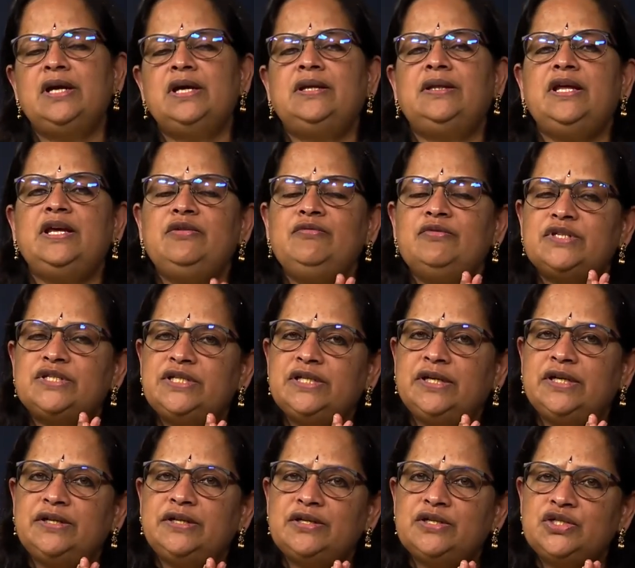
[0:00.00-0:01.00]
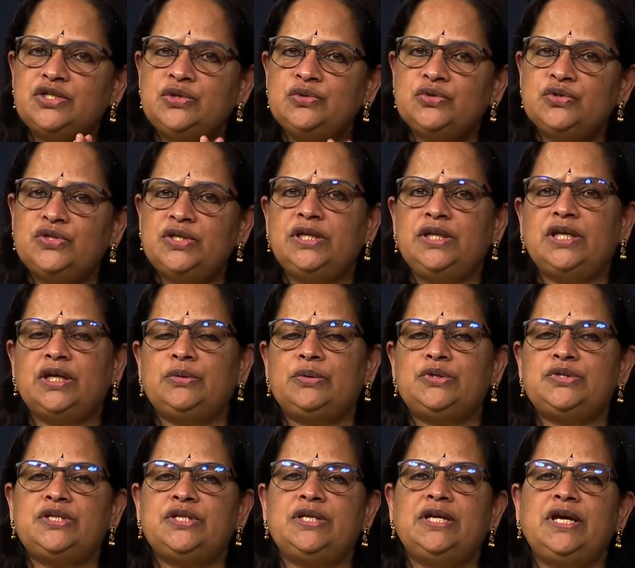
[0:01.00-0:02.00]
The investigator is using the
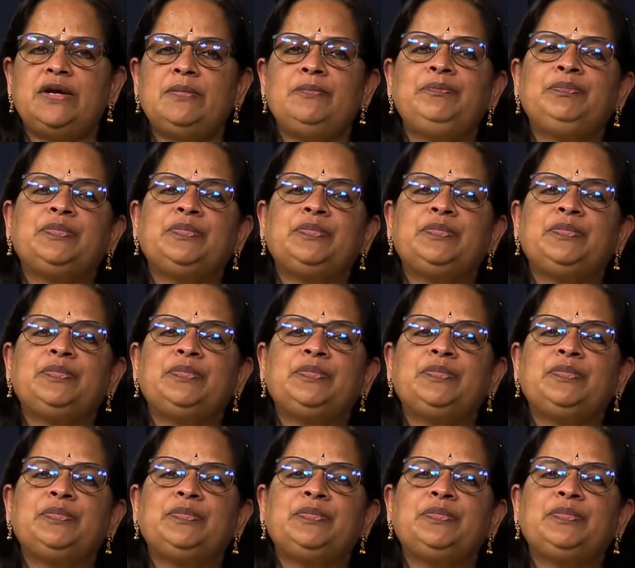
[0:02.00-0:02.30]
questionnaire.